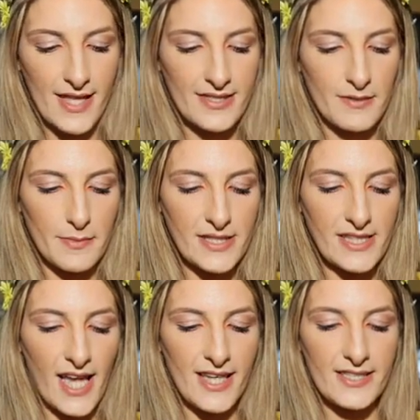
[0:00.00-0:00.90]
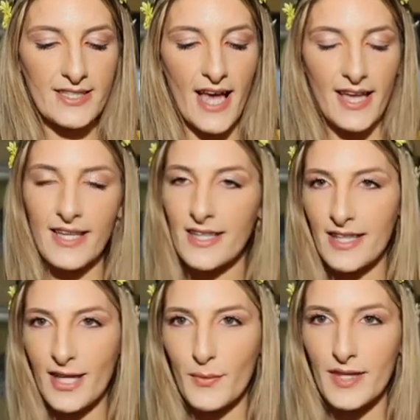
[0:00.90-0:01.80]
and some Stay
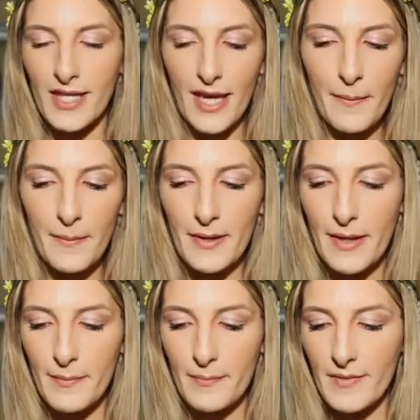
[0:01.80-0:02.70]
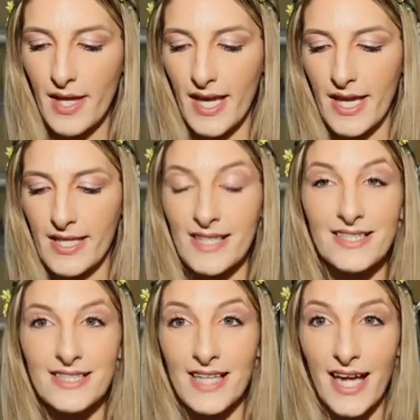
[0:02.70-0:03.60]
Satin Liquid Lip in
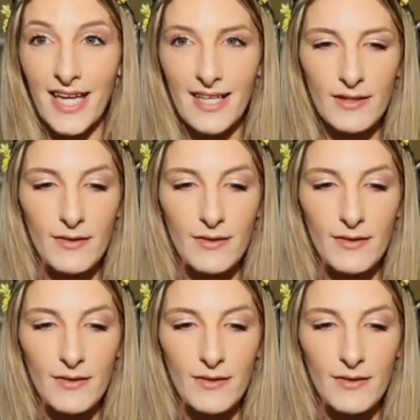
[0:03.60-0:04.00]
Psych.